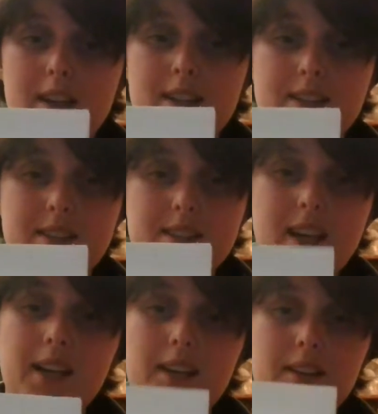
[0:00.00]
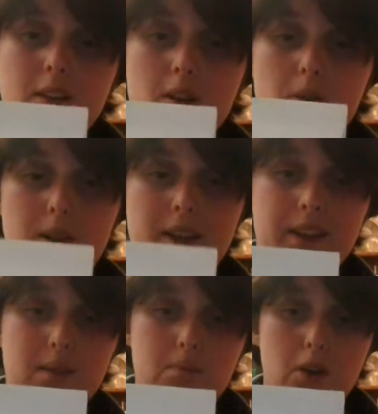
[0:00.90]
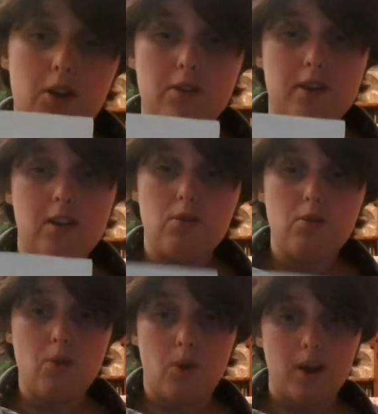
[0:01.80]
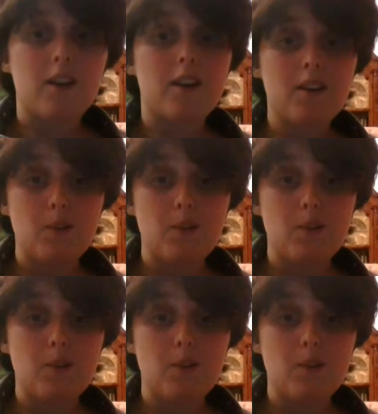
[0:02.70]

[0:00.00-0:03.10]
it's set though in modern day New York,